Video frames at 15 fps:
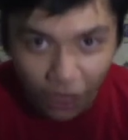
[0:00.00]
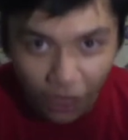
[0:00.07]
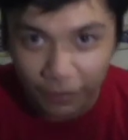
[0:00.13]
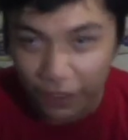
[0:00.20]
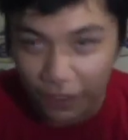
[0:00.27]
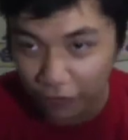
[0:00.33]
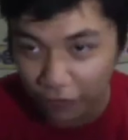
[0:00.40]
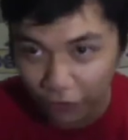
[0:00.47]
I
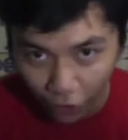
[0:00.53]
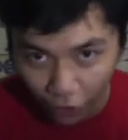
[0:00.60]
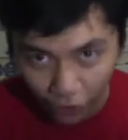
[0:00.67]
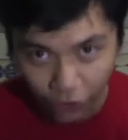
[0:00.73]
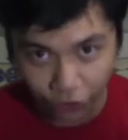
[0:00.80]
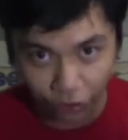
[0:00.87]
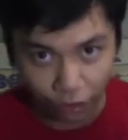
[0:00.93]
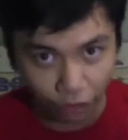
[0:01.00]
mean, if you're
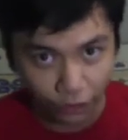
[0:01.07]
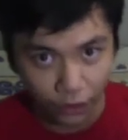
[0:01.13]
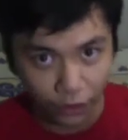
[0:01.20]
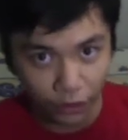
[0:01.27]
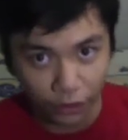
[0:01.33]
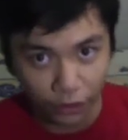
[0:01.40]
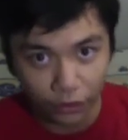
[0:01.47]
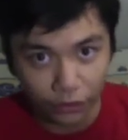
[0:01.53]
interested,
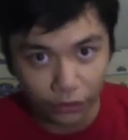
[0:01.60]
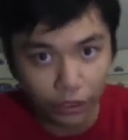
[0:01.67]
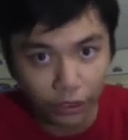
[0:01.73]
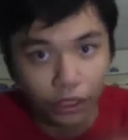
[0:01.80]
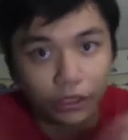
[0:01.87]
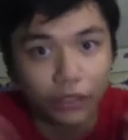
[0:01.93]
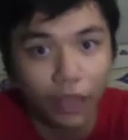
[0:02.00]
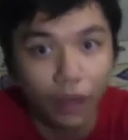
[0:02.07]
you
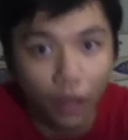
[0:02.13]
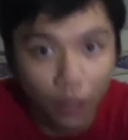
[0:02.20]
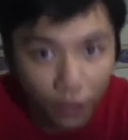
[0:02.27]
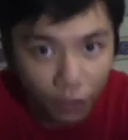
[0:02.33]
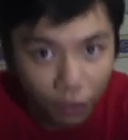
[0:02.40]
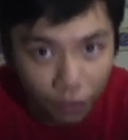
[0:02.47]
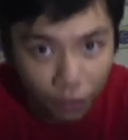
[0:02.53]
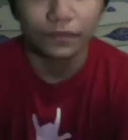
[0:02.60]
can tell us.